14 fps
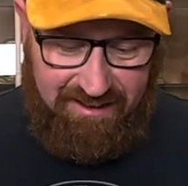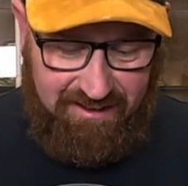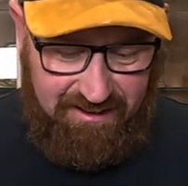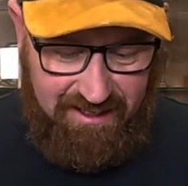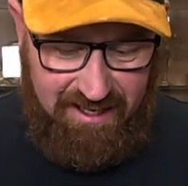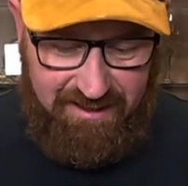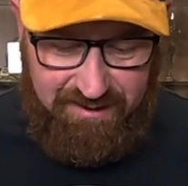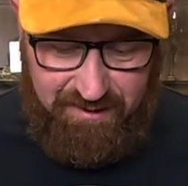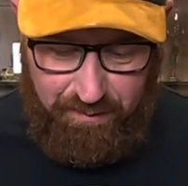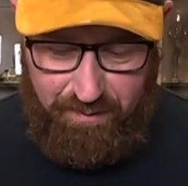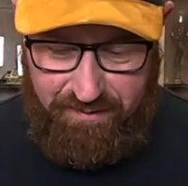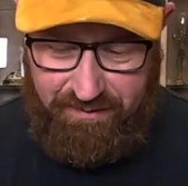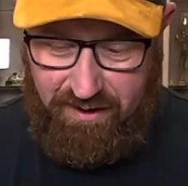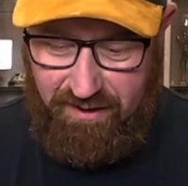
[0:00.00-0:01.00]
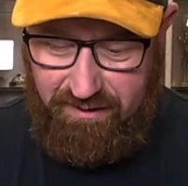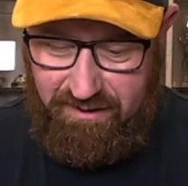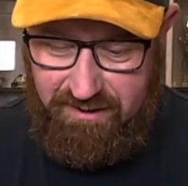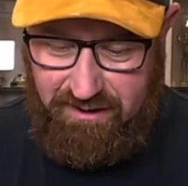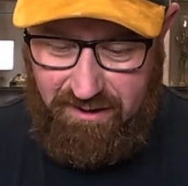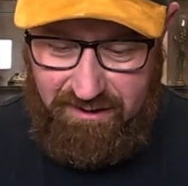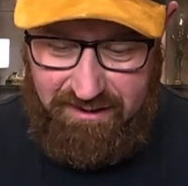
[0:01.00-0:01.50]
Yeah, so we've got the
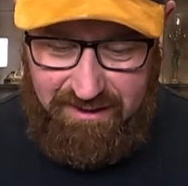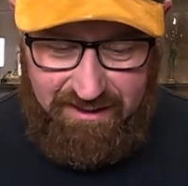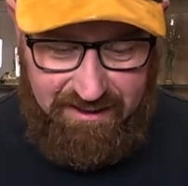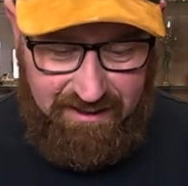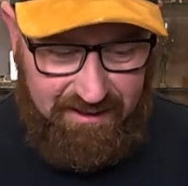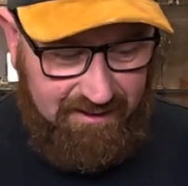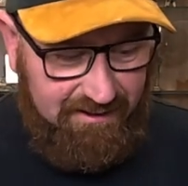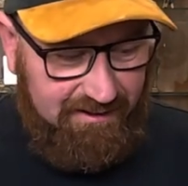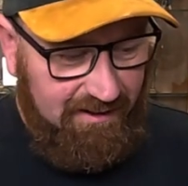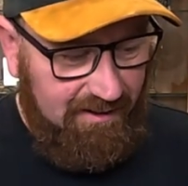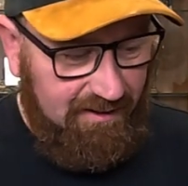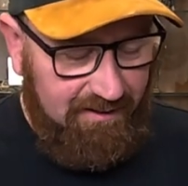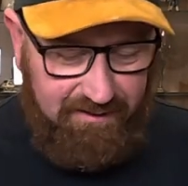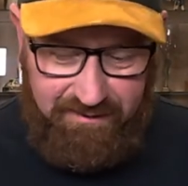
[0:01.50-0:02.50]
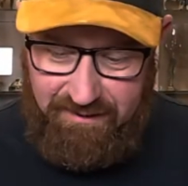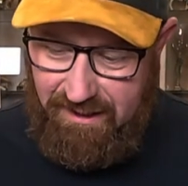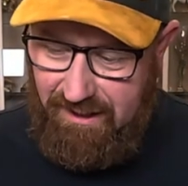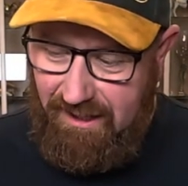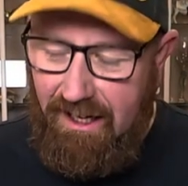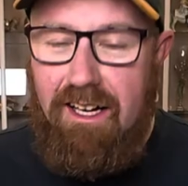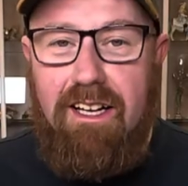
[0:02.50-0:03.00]
Zoli.
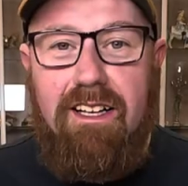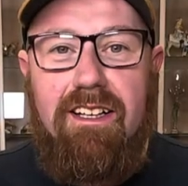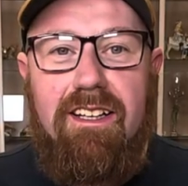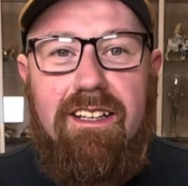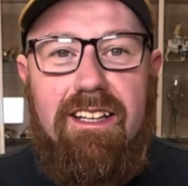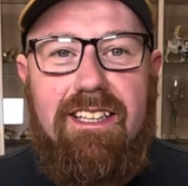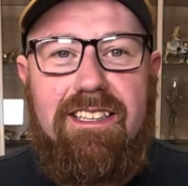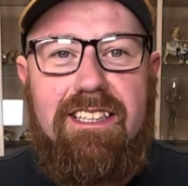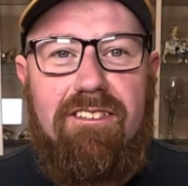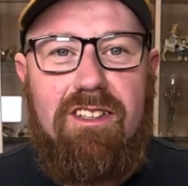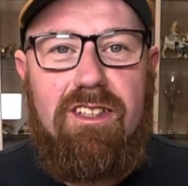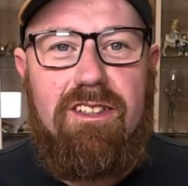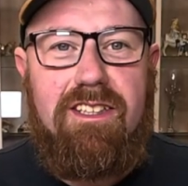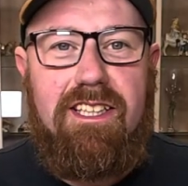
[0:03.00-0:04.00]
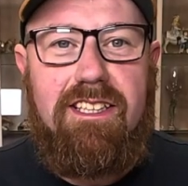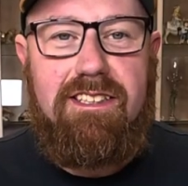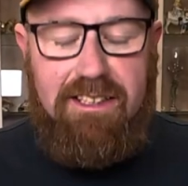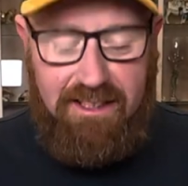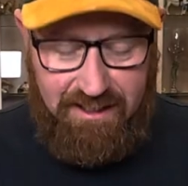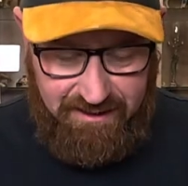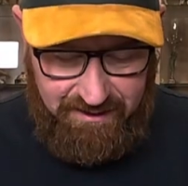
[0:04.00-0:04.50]
So let's have a look
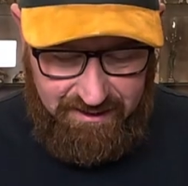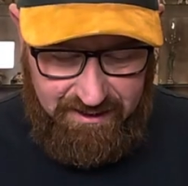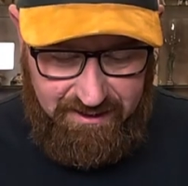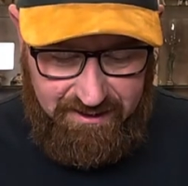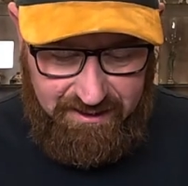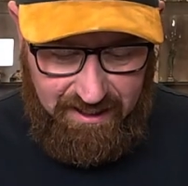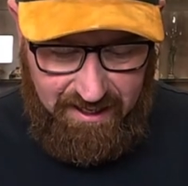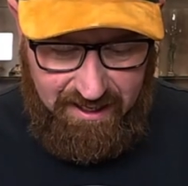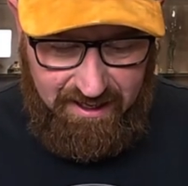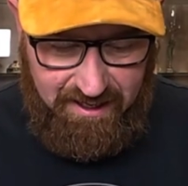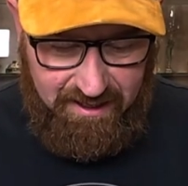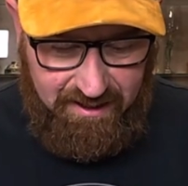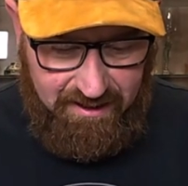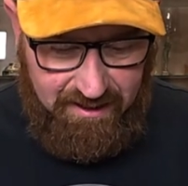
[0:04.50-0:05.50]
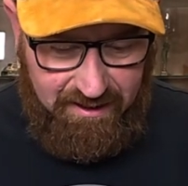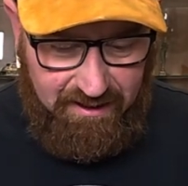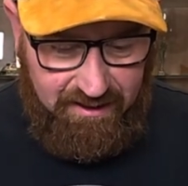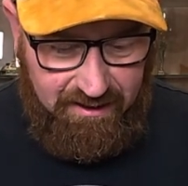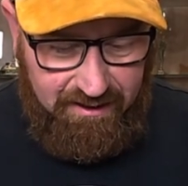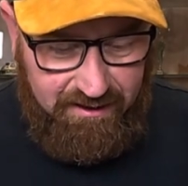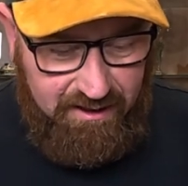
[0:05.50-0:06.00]
inside this
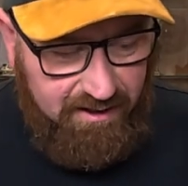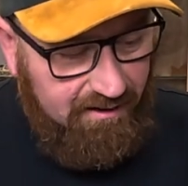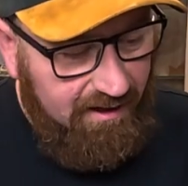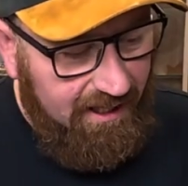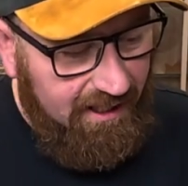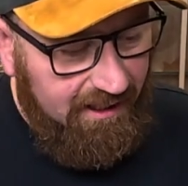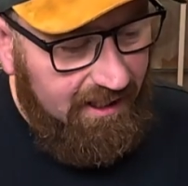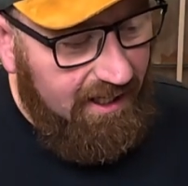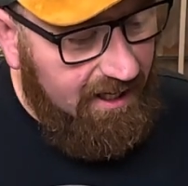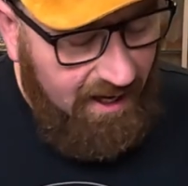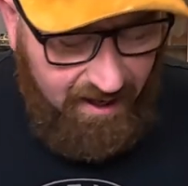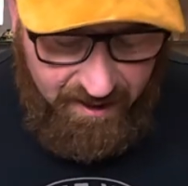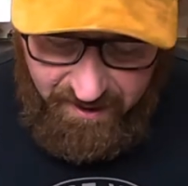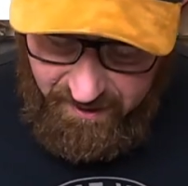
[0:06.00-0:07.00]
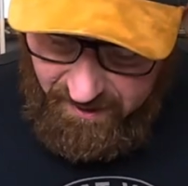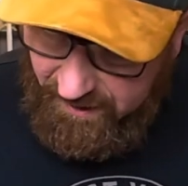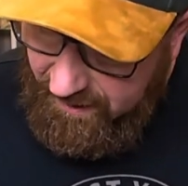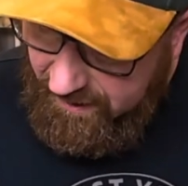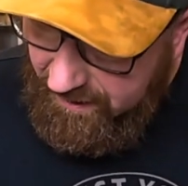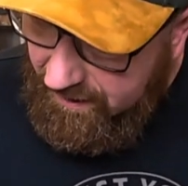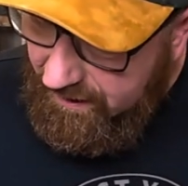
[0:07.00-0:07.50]
Negrini
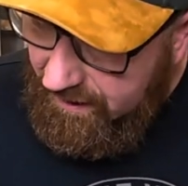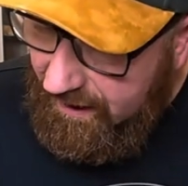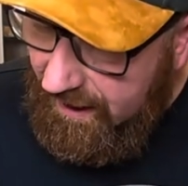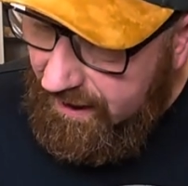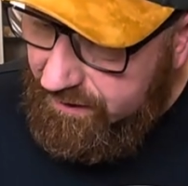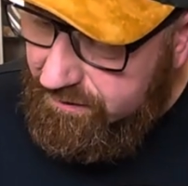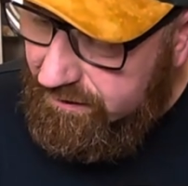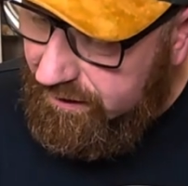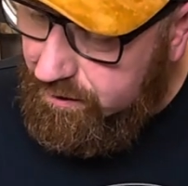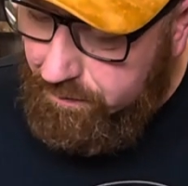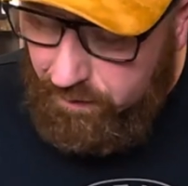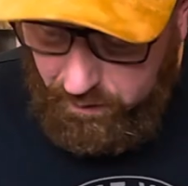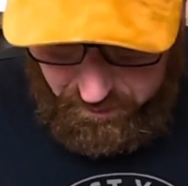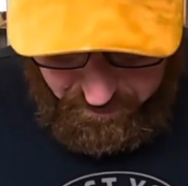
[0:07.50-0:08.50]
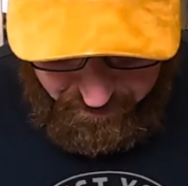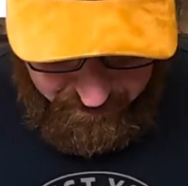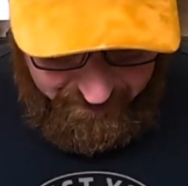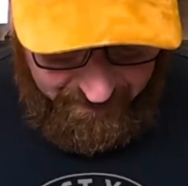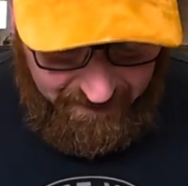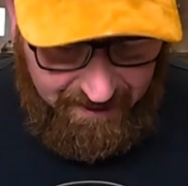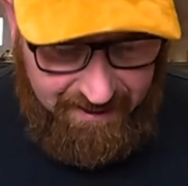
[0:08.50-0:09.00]
air
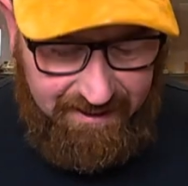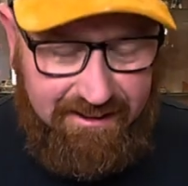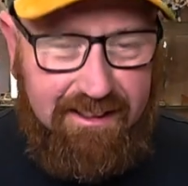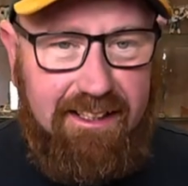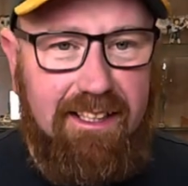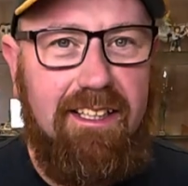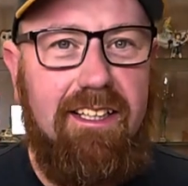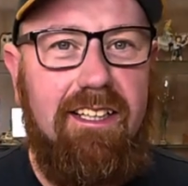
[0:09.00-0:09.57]
transportable case